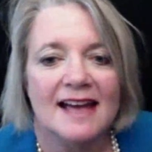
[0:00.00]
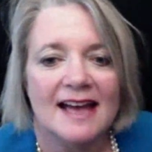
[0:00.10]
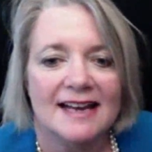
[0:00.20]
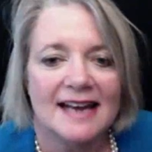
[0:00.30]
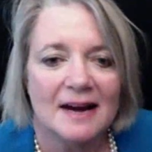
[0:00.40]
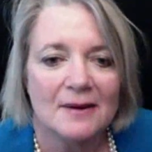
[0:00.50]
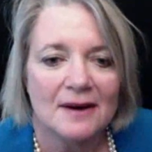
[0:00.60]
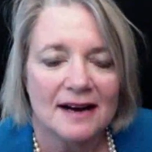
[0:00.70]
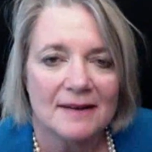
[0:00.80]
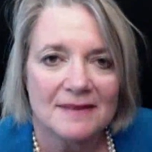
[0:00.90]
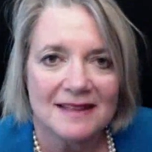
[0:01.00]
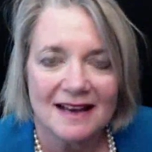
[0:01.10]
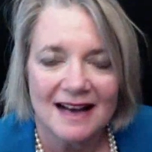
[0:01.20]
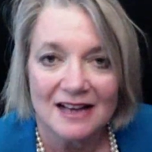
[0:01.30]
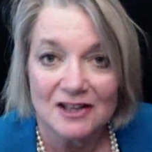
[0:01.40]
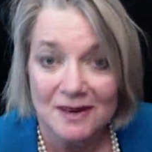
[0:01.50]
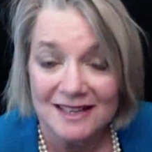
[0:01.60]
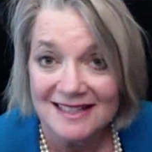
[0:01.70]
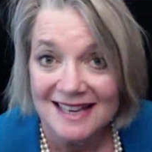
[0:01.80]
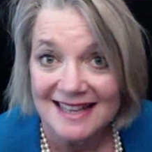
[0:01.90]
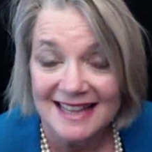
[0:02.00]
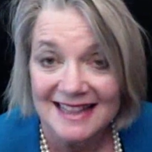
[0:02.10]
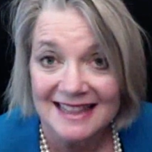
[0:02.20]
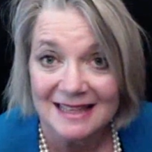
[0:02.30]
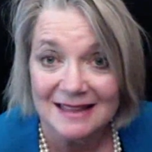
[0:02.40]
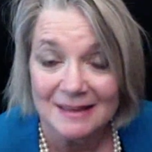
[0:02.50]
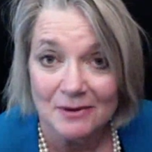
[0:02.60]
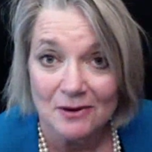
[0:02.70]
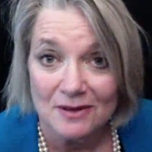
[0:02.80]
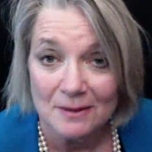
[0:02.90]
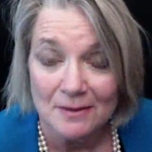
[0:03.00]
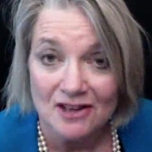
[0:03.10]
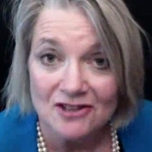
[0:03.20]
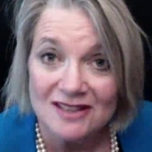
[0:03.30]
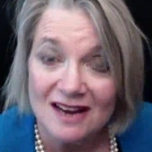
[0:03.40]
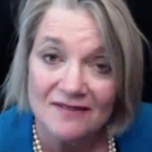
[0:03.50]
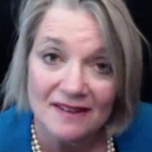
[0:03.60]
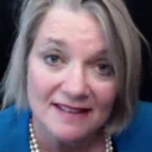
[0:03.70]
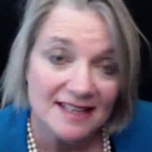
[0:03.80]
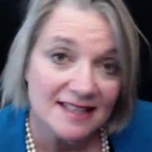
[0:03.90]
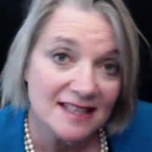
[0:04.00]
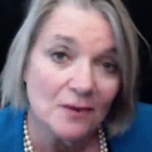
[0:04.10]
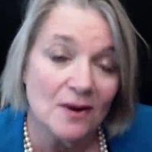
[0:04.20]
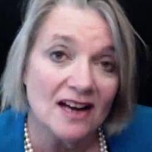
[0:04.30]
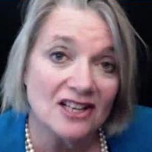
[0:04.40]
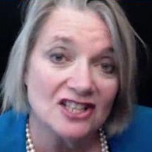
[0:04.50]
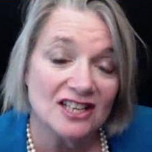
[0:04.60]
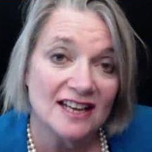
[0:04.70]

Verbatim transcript: Now, um, I do want to say that the, the, pro, the modules are very easy to watch.